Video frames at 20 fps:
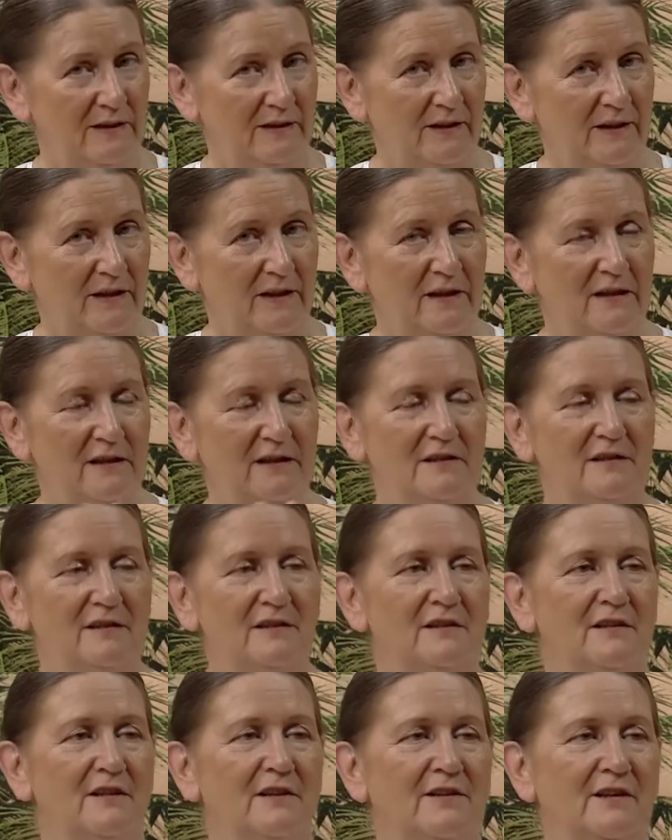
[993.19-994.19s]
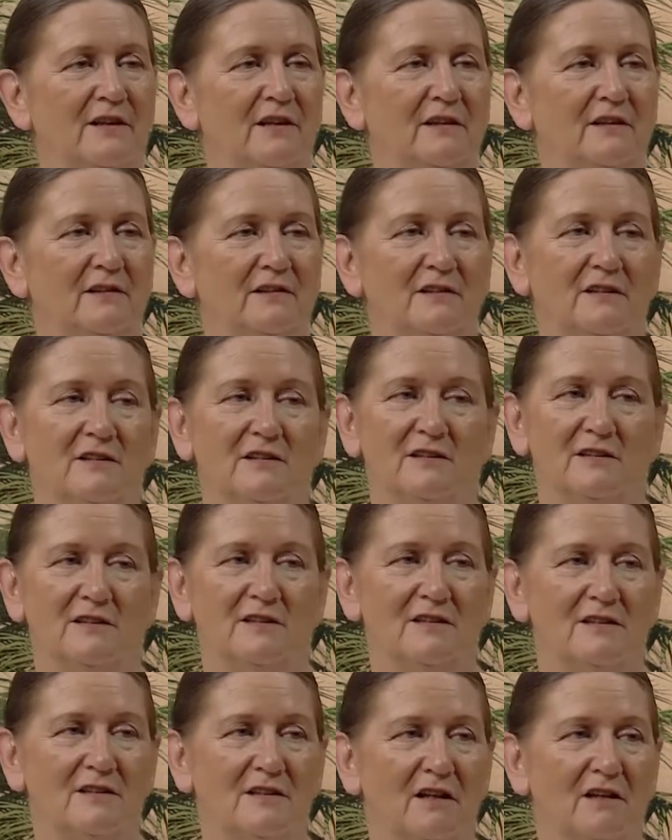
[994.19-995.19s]
that's the thing that's
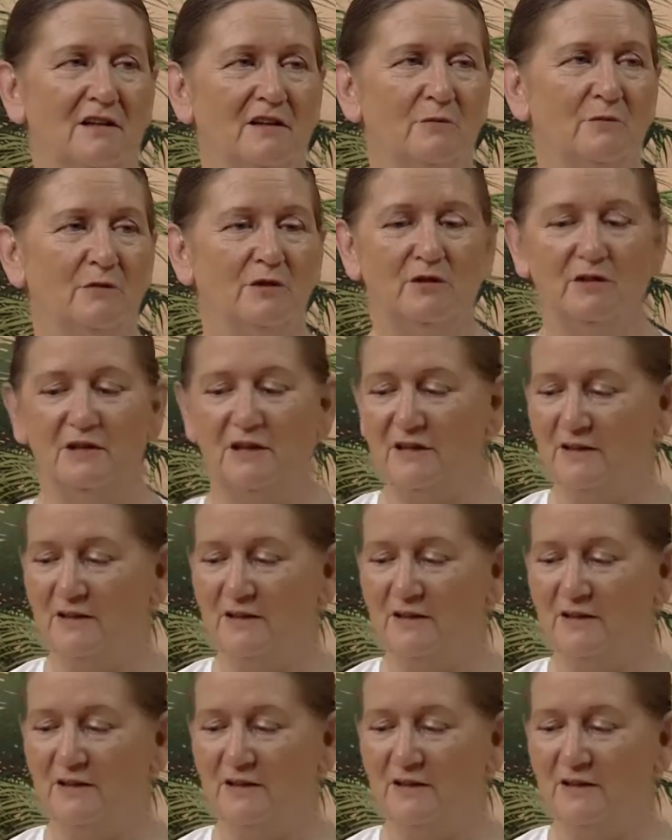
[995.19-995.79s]
desirable.